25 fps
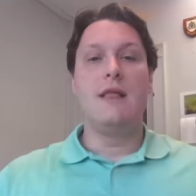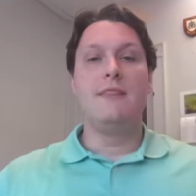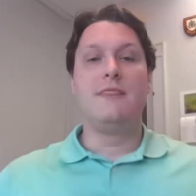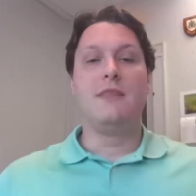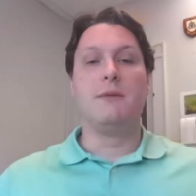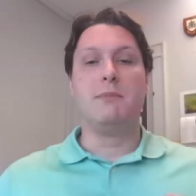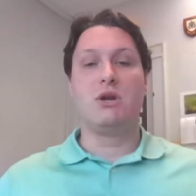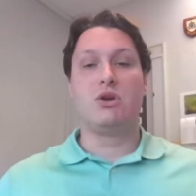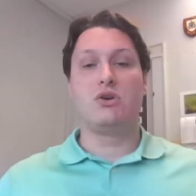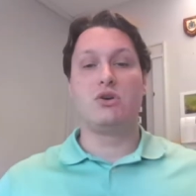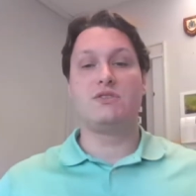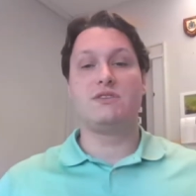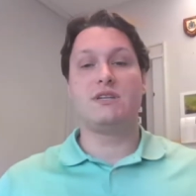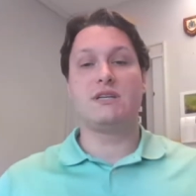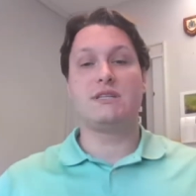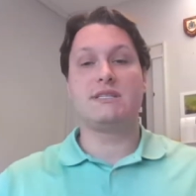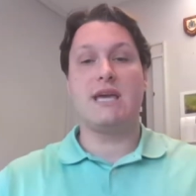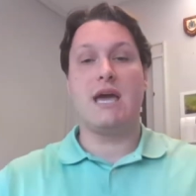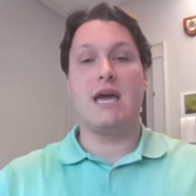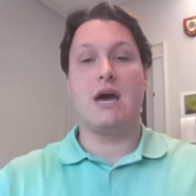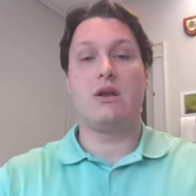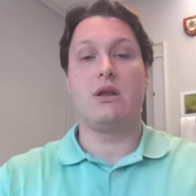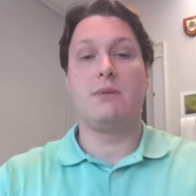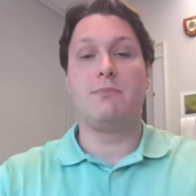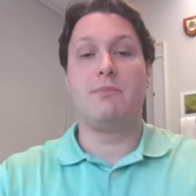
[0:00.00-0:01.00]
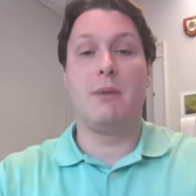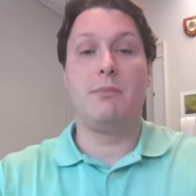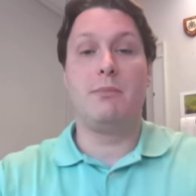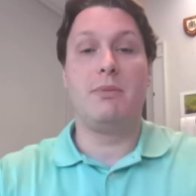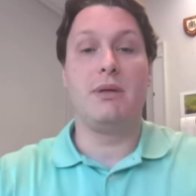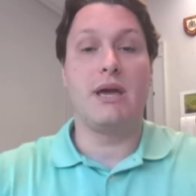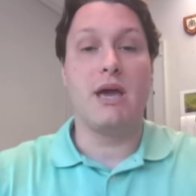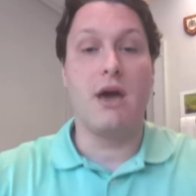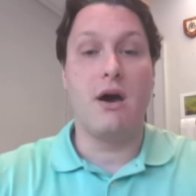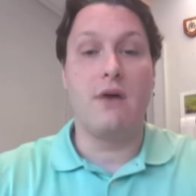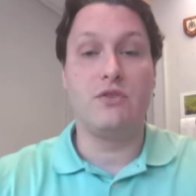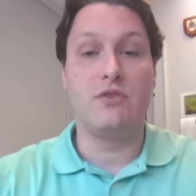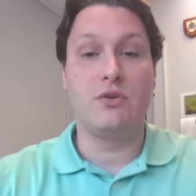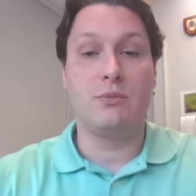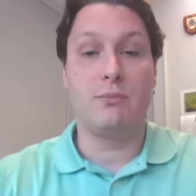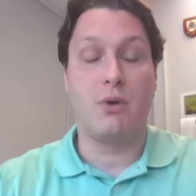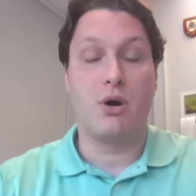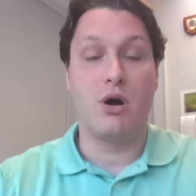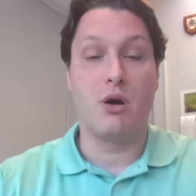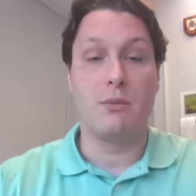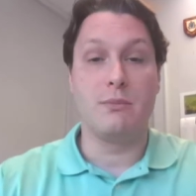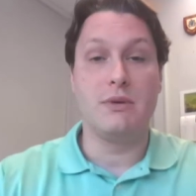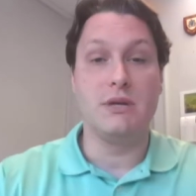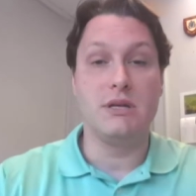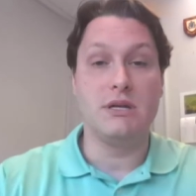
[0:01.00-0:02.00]
The Middlesex County Public Health
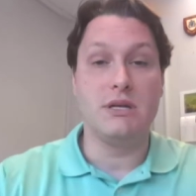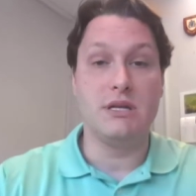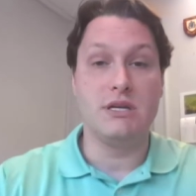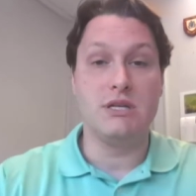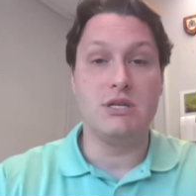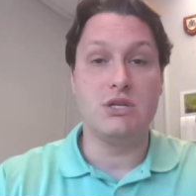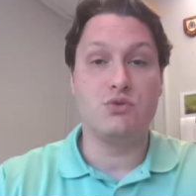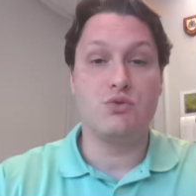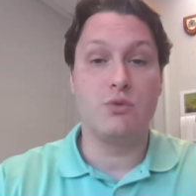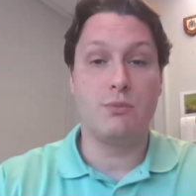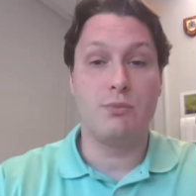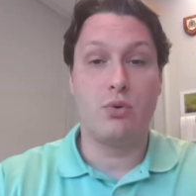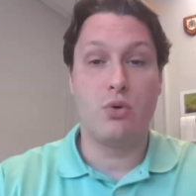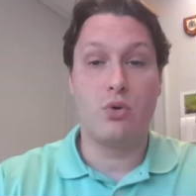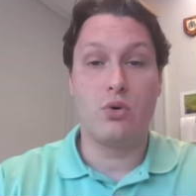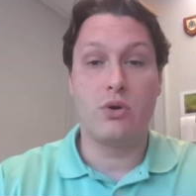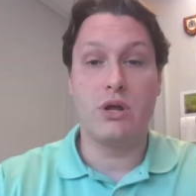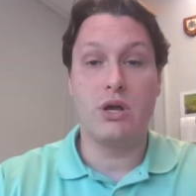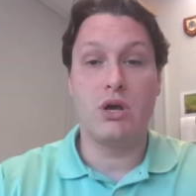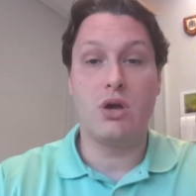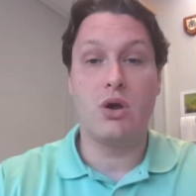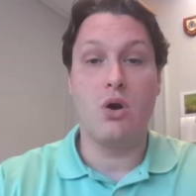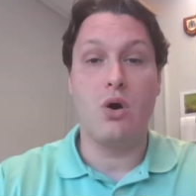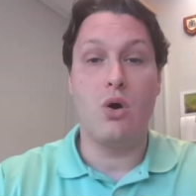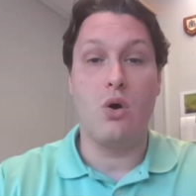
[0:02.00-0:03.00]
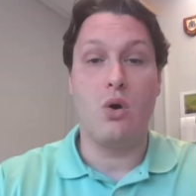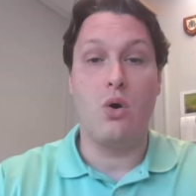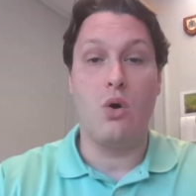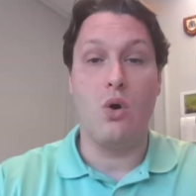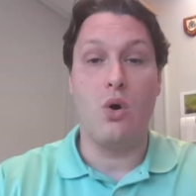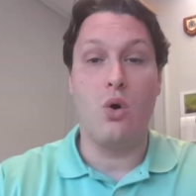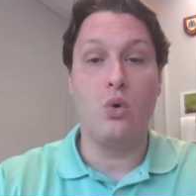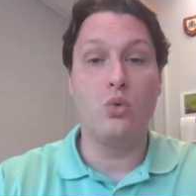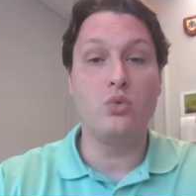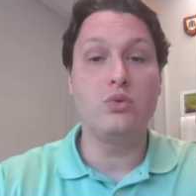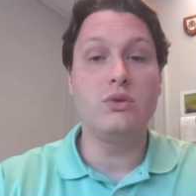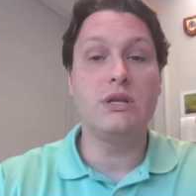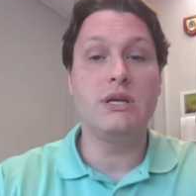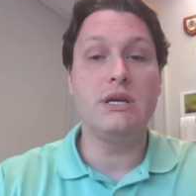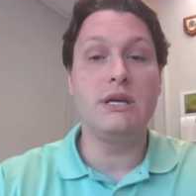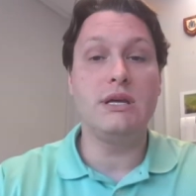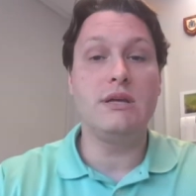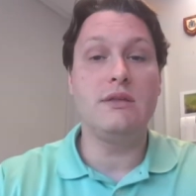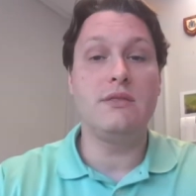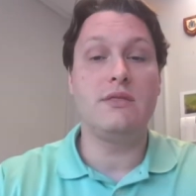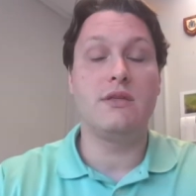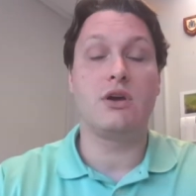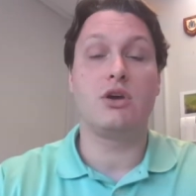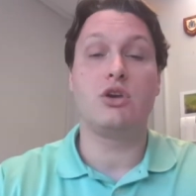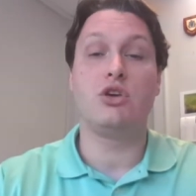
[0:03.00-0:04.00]
Department is reporting
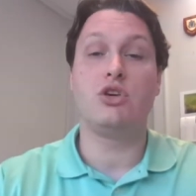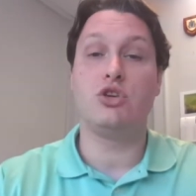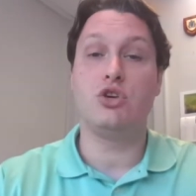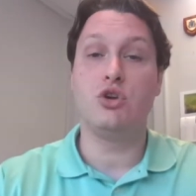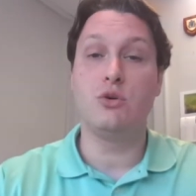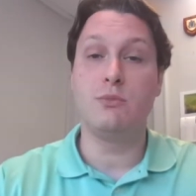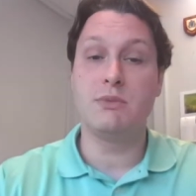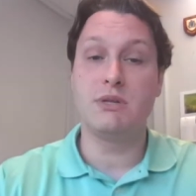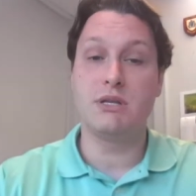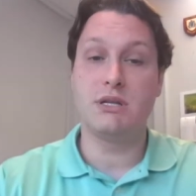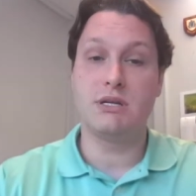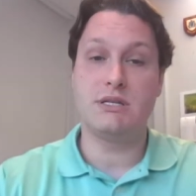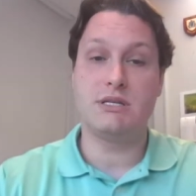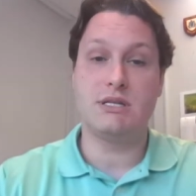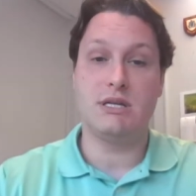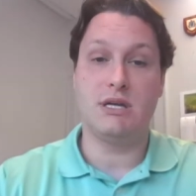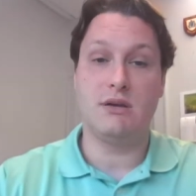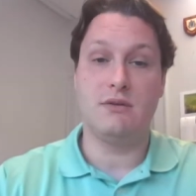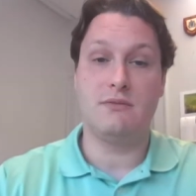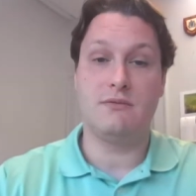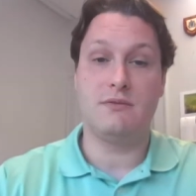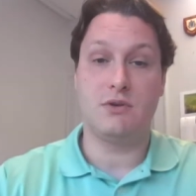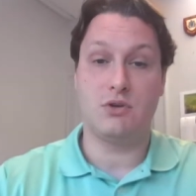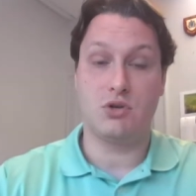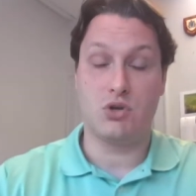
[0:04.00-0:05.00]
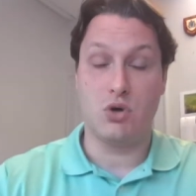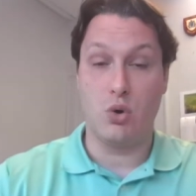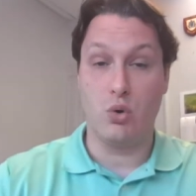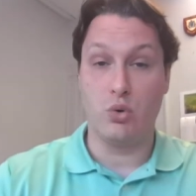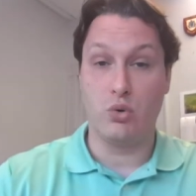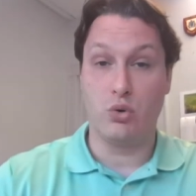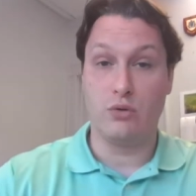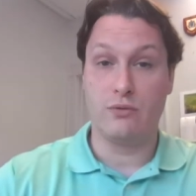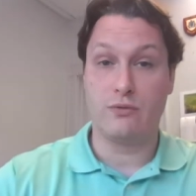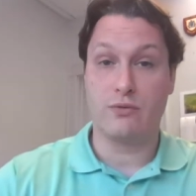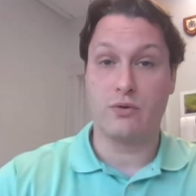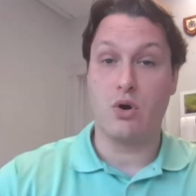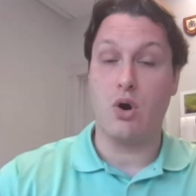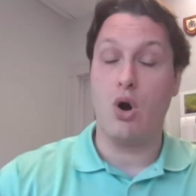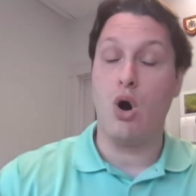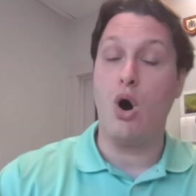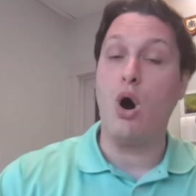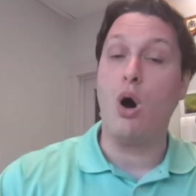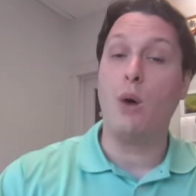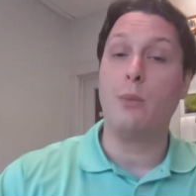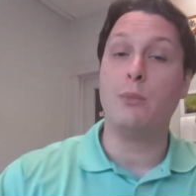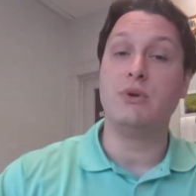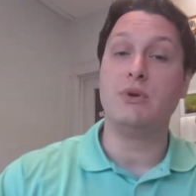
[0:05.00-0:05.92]
only the cumulative total for all